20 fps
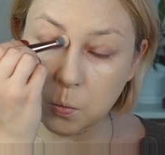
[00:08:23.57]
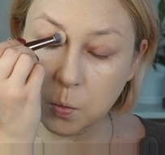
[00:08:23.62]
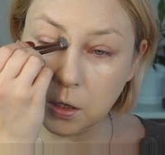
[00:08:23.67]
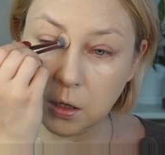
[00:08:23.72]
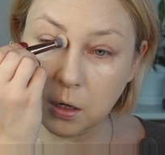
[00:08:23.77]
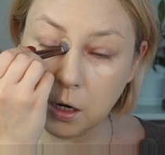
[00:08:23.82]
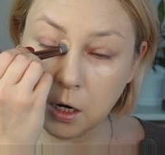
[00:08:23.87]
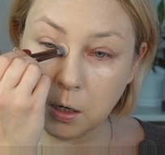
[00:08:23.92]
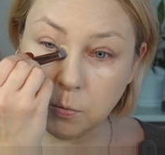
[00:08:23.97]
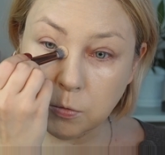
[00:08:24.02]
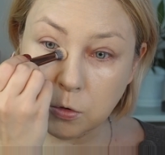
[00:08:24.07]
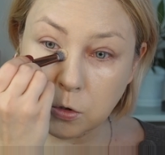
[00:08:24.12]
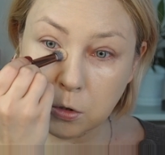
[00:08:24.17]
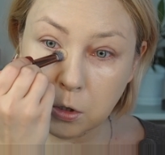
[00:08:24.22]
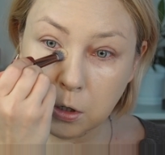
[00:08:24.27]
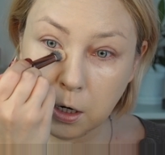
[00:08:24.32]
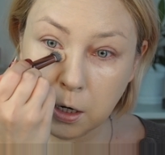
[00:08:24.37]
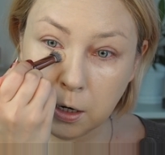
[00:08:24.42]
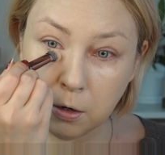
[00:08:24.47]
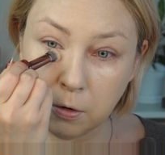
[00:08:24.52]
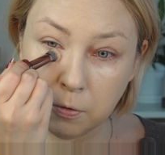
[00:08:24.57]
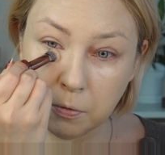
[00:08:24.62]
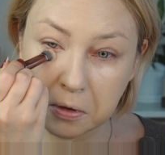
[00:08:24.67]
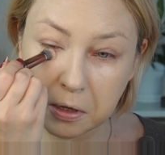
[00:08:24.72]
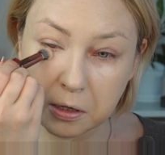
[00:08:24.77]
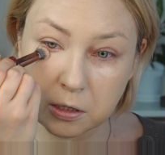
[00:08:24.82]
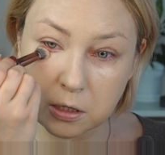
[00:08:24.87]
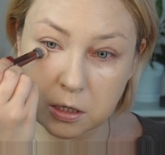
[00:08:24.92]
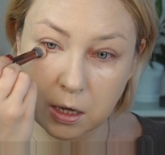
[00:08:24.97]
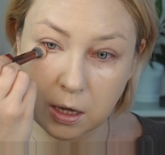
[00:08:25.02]
what comes to kind of
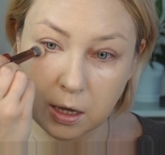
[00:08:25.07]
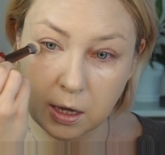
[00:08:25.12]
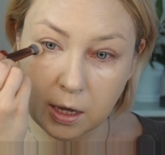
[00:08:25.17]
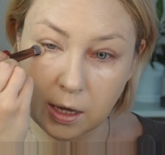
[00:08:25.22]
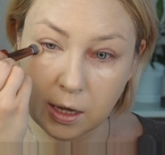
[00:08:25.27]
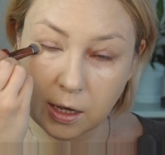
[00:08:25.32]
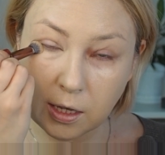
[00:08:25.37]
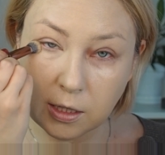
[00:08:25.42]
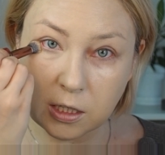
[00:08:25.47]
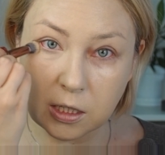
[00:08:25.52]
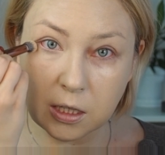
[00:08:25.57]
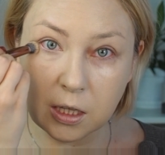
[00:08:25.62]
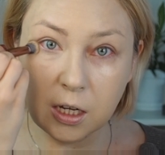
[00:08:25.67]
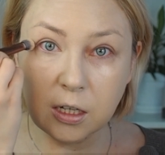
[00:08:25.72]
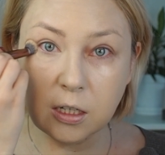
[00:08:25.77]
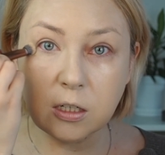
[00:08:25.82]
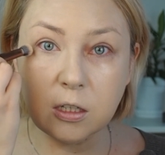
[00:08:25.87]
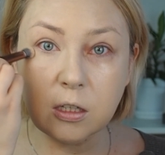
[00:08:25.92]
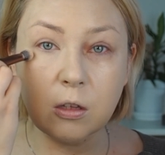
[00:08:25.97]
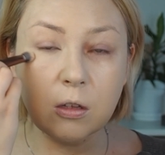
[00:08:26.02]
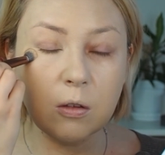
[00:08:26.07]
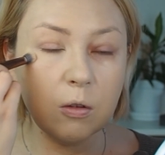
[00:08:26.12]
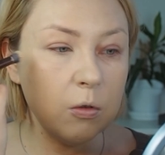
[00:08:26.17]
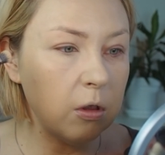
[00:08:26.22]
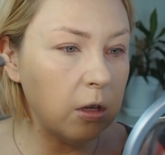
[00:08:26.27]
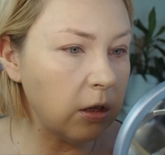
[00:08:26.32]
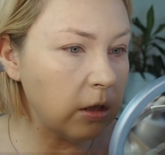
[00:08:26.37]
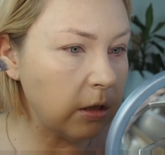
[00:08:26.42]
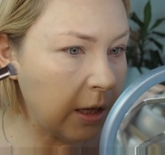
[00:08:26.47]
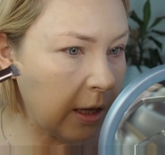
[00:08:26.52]
that it sticks to
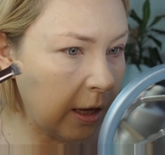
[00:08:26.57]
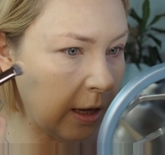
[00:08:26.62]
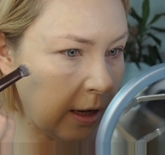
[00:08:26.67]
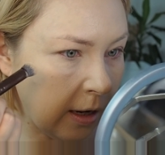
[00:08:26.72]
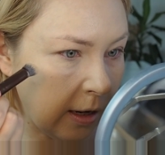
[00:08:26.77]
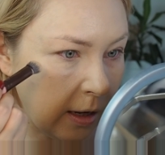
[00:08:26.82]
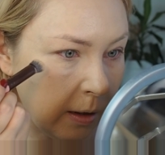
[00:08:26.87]
the skin